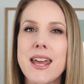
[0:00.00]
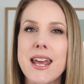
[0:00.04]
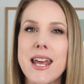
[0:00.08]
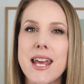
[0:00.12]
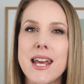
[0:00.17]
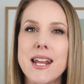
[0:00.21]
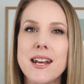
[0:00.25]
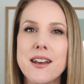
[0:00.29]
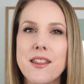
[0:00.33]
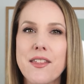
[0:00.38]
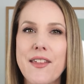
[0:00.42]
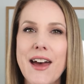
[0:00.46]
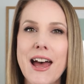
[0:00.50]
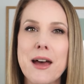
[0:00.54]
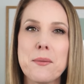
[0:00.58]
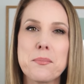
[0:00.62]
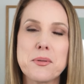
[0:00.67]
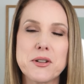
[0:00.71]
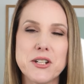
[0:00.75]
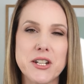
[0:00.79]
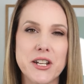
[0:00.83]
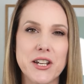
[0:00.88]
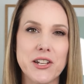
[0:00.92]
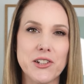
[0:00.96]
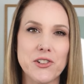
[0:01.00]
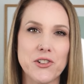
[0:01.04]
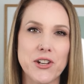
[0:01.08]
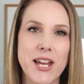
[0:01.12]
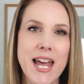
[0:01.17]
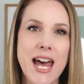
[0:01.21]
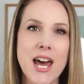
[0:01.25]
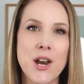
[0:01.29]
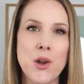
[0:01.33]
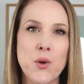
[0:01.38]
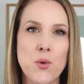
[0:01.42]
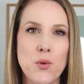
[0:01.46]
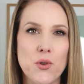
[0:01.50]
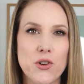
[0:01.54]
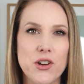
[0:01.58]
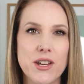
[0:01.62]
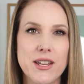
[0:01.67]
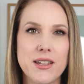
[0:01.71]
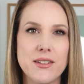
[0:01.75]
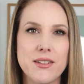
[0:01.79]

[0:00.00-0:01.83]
in that particular category.